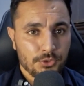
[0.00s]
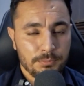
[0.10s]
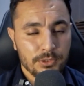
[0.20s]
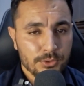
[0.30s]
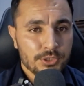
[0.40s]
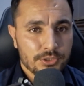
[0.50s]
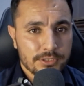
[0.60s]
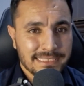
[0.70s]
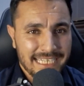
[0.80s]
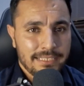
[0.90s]
So Ibn Rushd
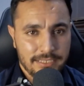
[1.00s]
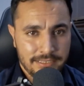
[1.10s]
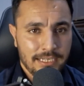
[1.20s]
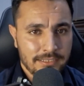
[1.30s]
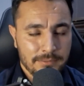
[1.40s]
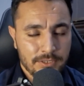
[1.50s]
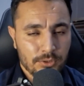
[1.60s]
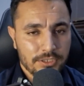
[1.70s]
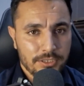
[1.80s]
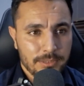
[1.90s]
said at that time, we're
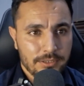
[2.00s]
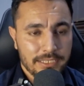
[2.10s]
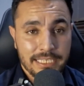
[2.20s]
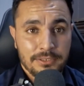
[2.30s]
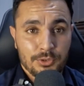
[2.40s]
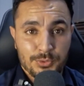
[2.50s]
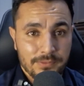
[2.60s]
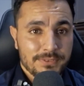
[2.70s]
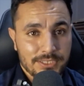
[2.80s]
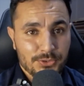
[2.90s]
talking about
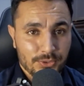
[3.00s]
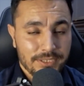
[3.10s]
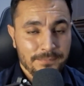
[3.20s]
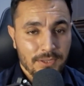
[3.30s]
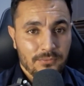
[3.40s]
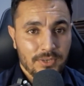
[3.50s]
12th century,